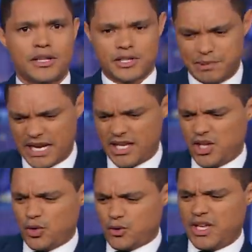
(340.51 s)
Just be like,
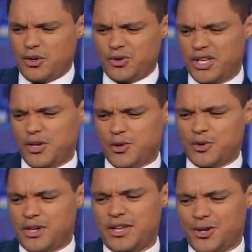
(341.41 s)
ew, ew,
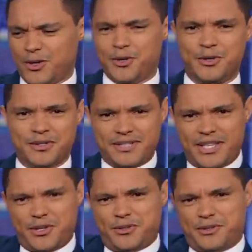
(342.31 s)
ew, ew,
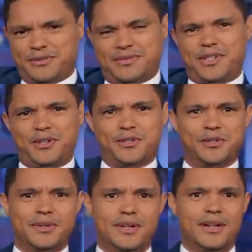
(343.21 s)
ew, ew.